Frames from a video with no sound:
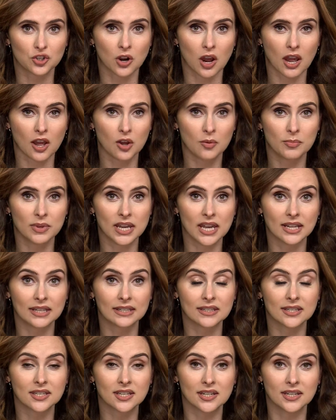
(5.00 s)
trial
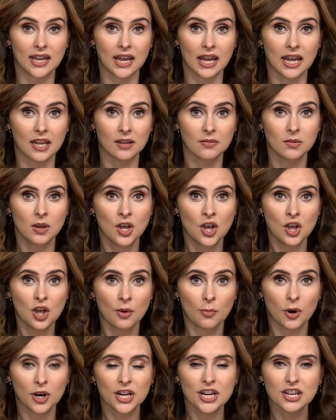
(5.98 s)
begins today,
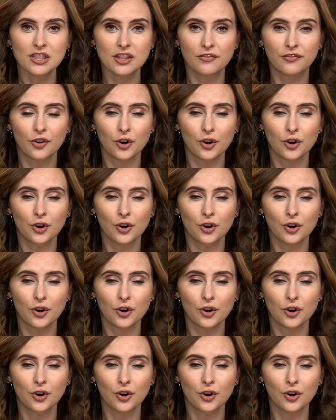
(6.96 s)
marking